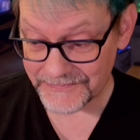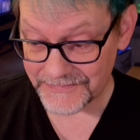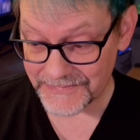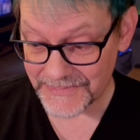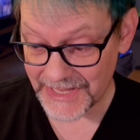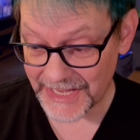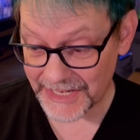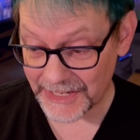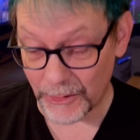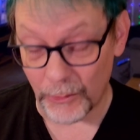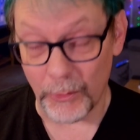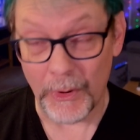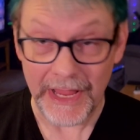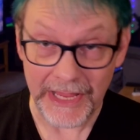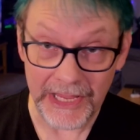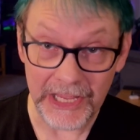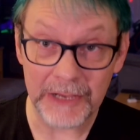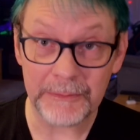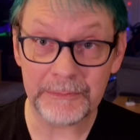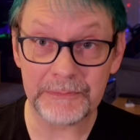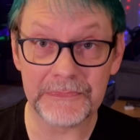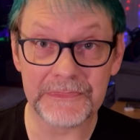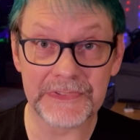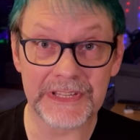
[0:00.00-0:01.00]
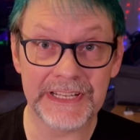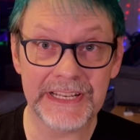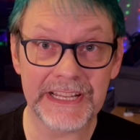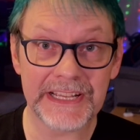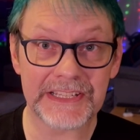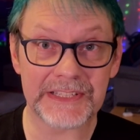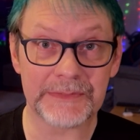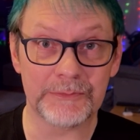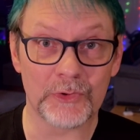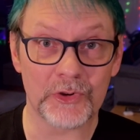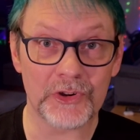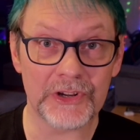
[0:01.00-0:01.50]
I'll wake up the
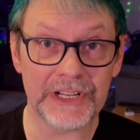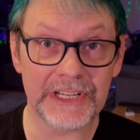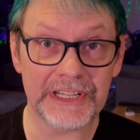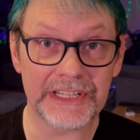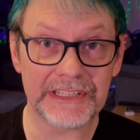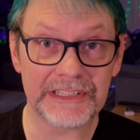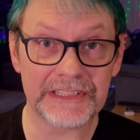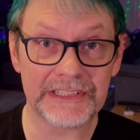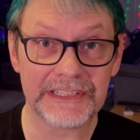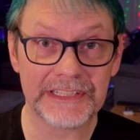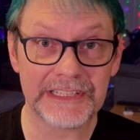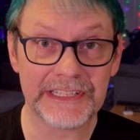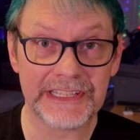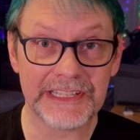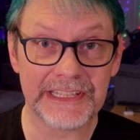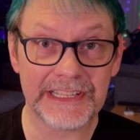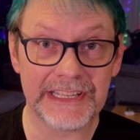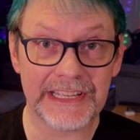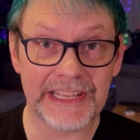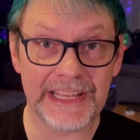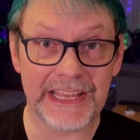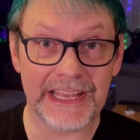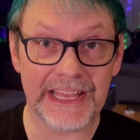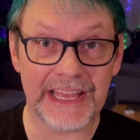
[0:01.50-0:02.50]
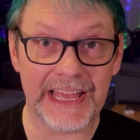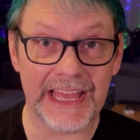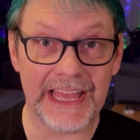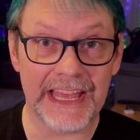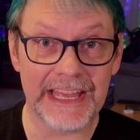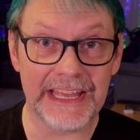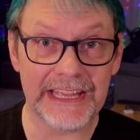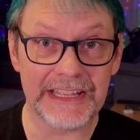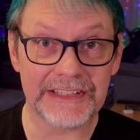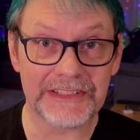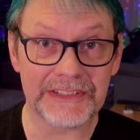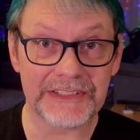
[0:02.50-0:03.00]
next morning
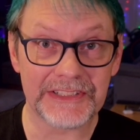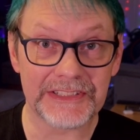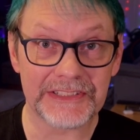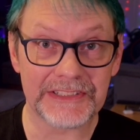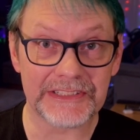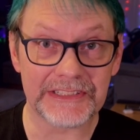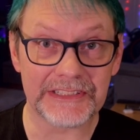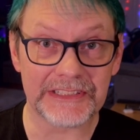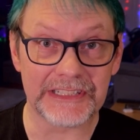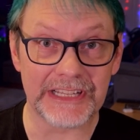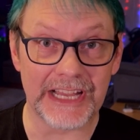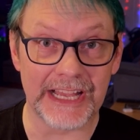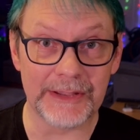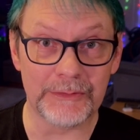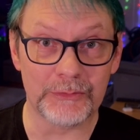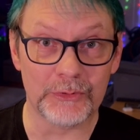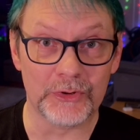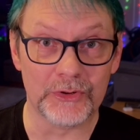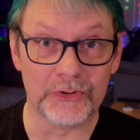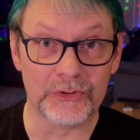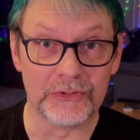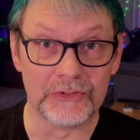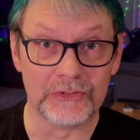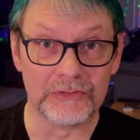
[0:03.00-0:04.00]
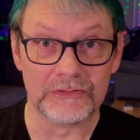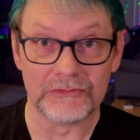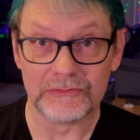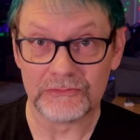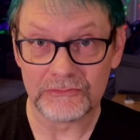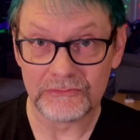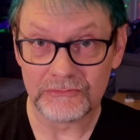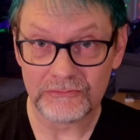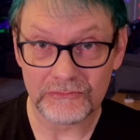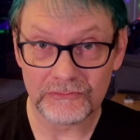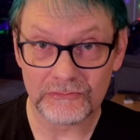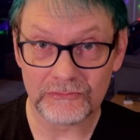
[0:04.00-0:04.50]
and I will
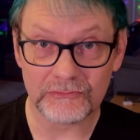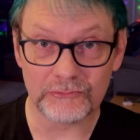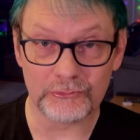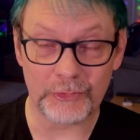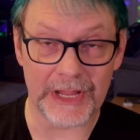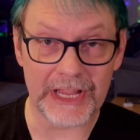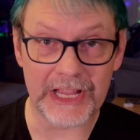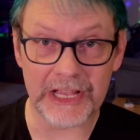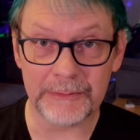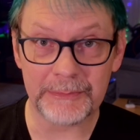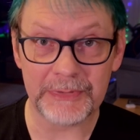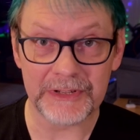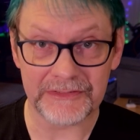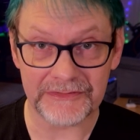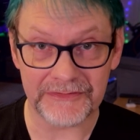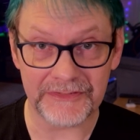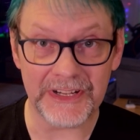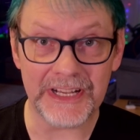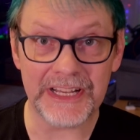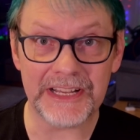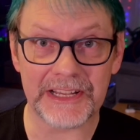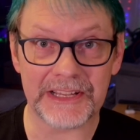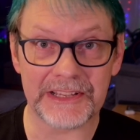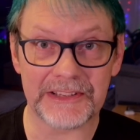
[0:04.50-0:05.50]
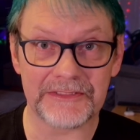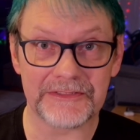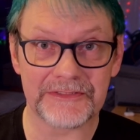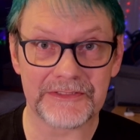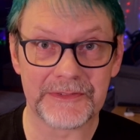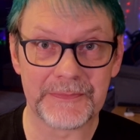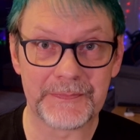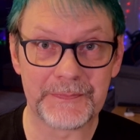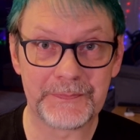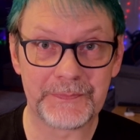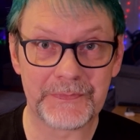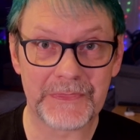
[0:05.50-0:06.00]
wake up at 5.
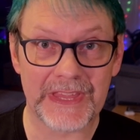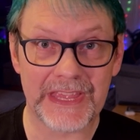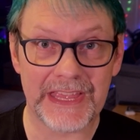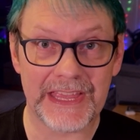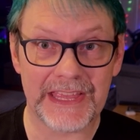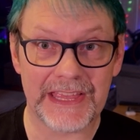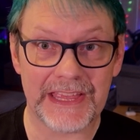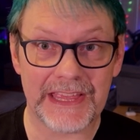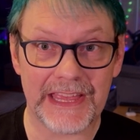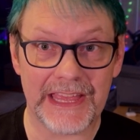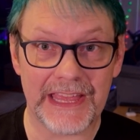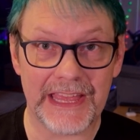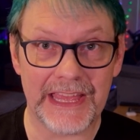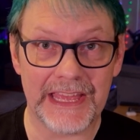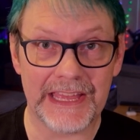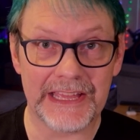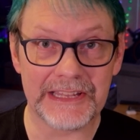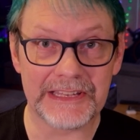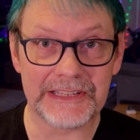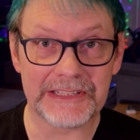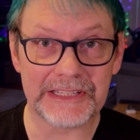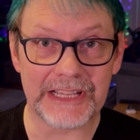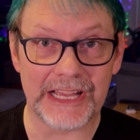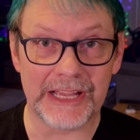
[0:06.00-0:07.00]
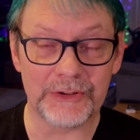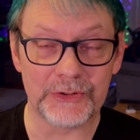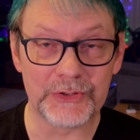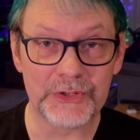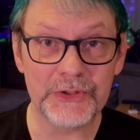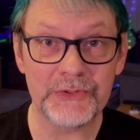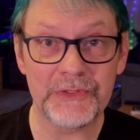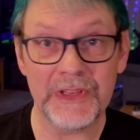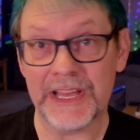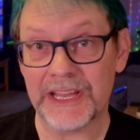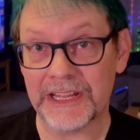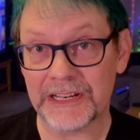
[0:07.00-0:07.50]
And I'll do
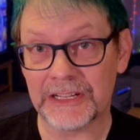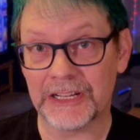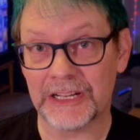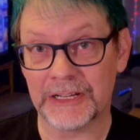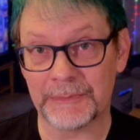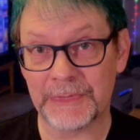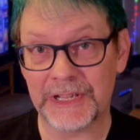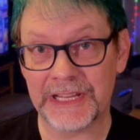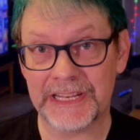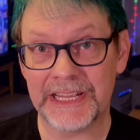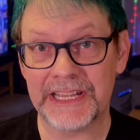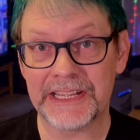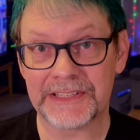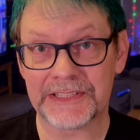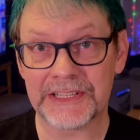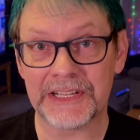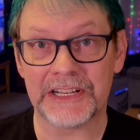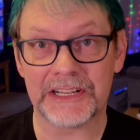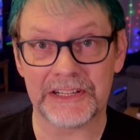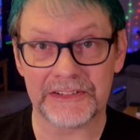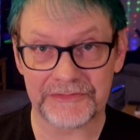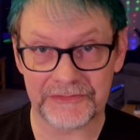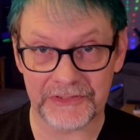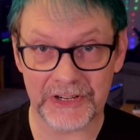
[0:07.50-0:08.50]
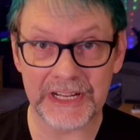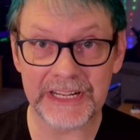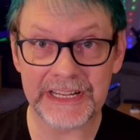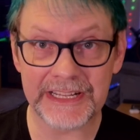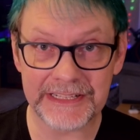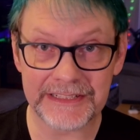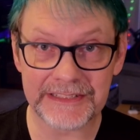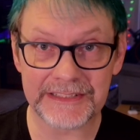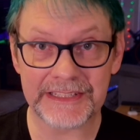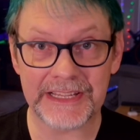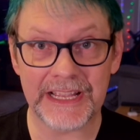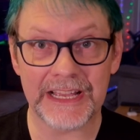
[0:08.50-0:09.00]
that on my days off, Friday
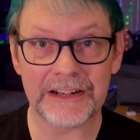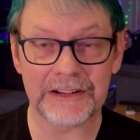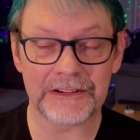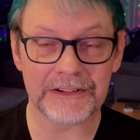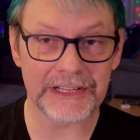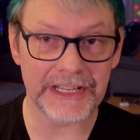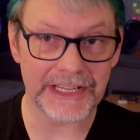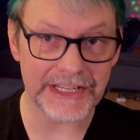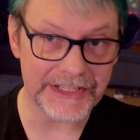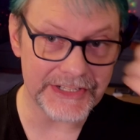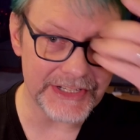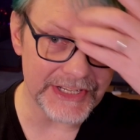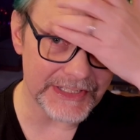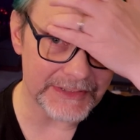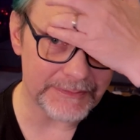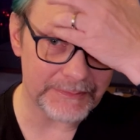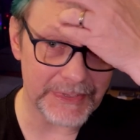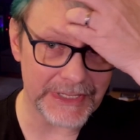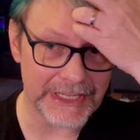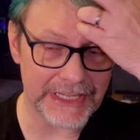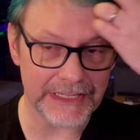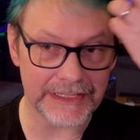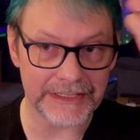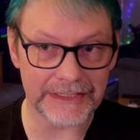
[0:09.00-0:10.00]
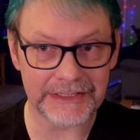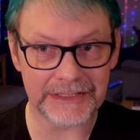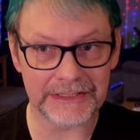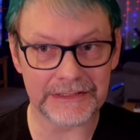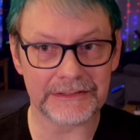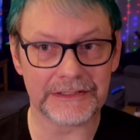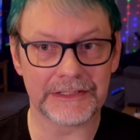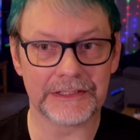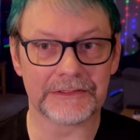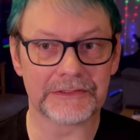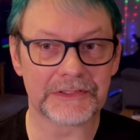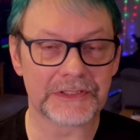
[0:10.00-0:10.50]
and Saturday, just because,
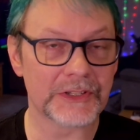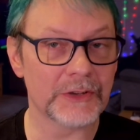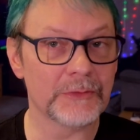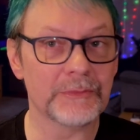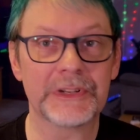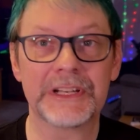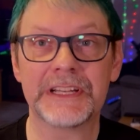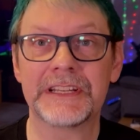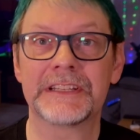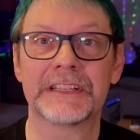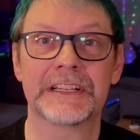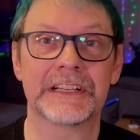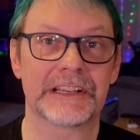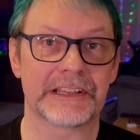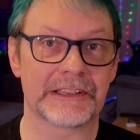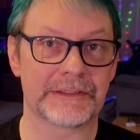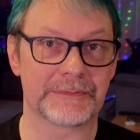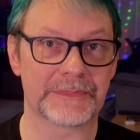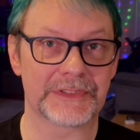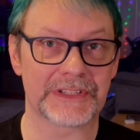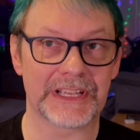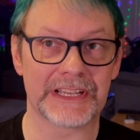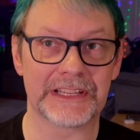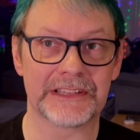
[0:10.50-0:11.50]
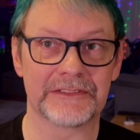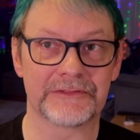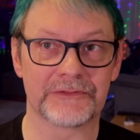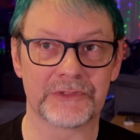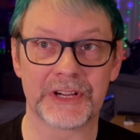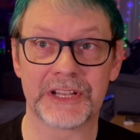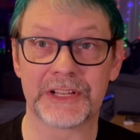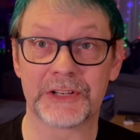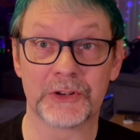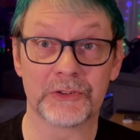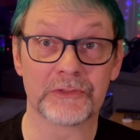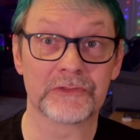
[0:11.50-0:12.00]
so many times I have
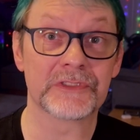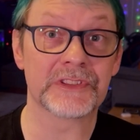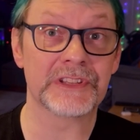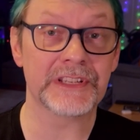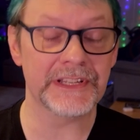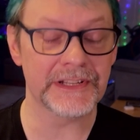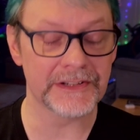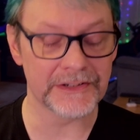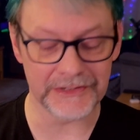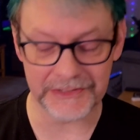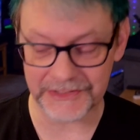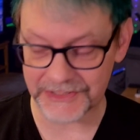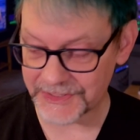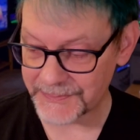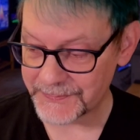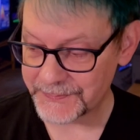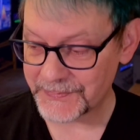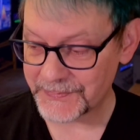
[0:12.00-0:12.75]
read over the years